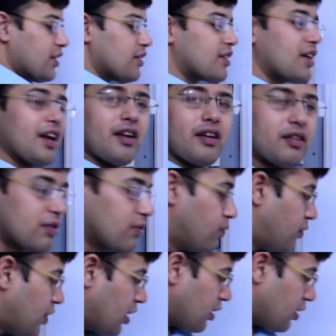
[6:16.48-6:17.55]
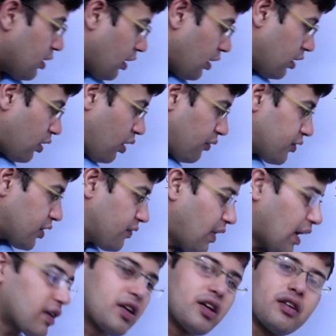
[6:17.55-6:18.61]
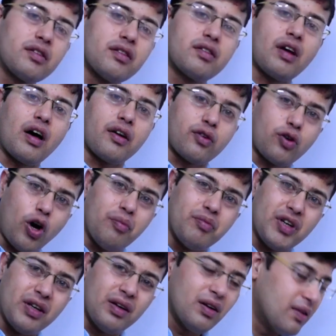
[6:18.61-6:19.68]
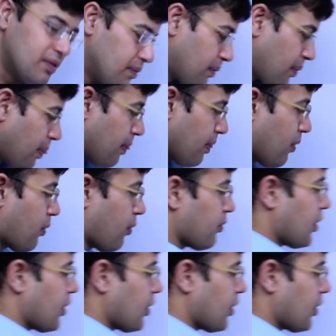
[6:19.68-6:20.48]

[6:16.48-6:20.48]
this case, when none of the factors are common, so